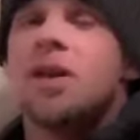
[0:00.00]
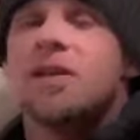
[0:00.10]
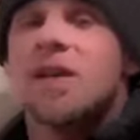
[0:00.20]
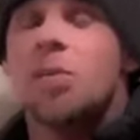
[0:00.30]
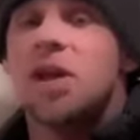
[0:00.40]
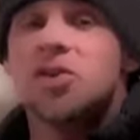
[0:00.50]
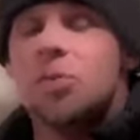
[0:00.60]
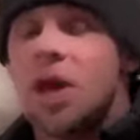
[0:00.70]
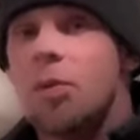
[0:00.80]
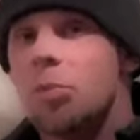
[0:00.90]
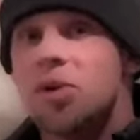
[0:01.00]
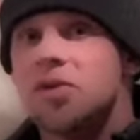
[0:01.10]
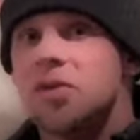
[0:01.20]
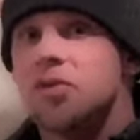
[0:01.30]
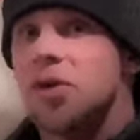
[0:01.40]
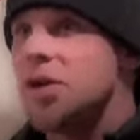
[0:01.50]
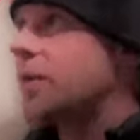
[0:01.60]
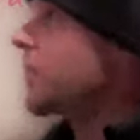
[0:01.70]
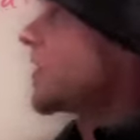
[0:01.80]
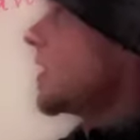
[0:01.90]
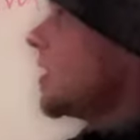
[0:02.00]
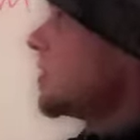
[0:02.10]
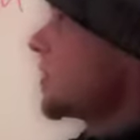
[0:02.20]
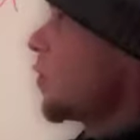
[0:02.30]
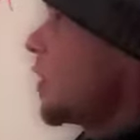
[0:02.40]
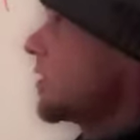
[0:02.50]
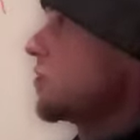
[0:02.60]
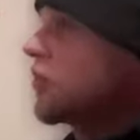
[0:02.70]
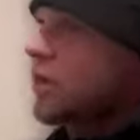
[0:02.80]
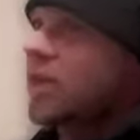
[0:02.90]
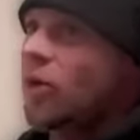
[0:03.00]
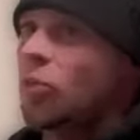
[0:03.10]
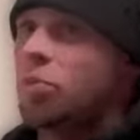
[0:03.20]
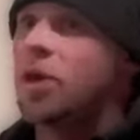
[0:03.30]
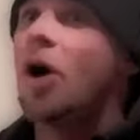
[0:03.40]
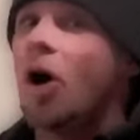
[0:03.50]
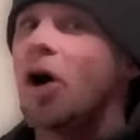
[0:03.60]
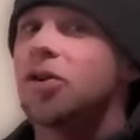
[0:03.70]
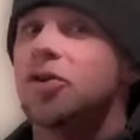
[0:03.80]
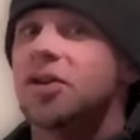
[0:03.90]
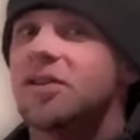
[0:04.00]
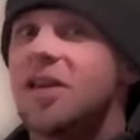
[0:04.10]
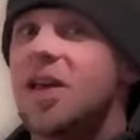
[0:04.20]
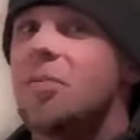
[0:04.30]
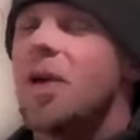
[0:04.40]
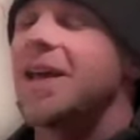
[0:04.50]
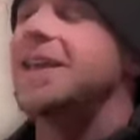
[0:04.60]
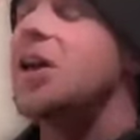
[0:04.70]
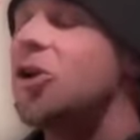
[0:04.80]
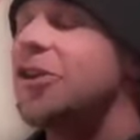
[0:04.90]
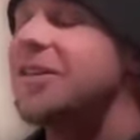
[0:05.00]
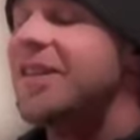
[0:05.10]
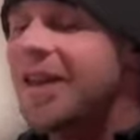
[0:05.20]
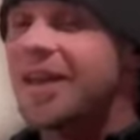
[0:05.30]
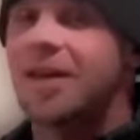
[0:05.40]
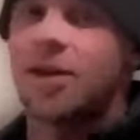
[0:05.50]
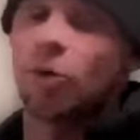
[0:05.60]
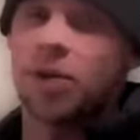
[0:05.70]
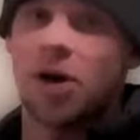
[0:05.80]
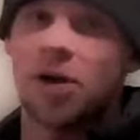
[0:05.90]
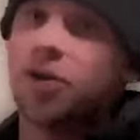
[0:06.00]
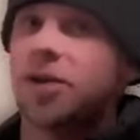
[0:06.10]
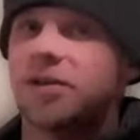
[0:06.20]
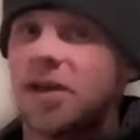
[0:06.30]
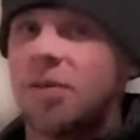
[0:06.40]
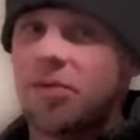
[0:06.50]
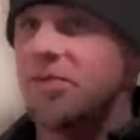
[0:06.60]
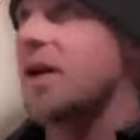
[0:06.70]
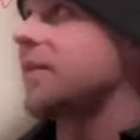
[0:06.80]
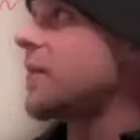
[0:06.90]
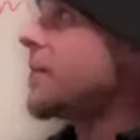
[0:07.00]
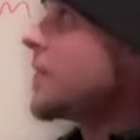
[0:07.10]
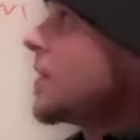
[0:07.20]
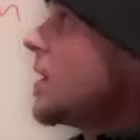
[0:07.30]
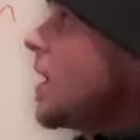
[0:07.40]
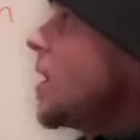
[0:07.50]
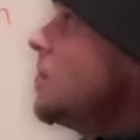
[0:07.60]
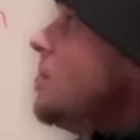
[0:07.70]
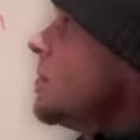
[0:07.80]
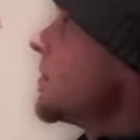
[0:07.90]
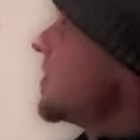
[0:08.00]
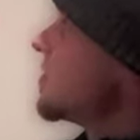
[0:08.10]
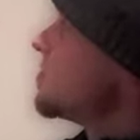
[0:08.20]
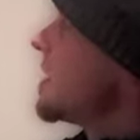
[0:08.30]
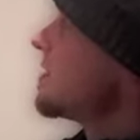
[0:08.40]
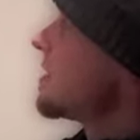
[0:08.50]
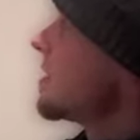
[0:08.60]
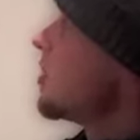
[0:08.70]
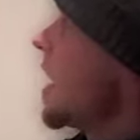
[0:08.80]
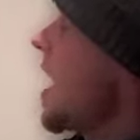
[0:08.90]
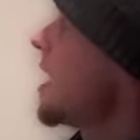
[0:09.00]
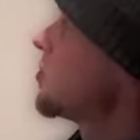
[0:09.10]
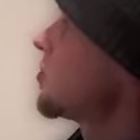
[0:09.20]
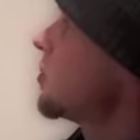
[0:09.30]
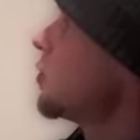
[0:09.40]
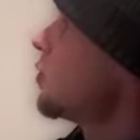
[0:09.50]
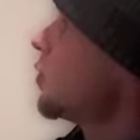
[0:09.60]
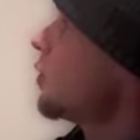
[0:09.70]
examination to become a personal trainer, here's a question that'll be on your exam. I guarantee it'll be on your exam, in fact. This is basically going to ask you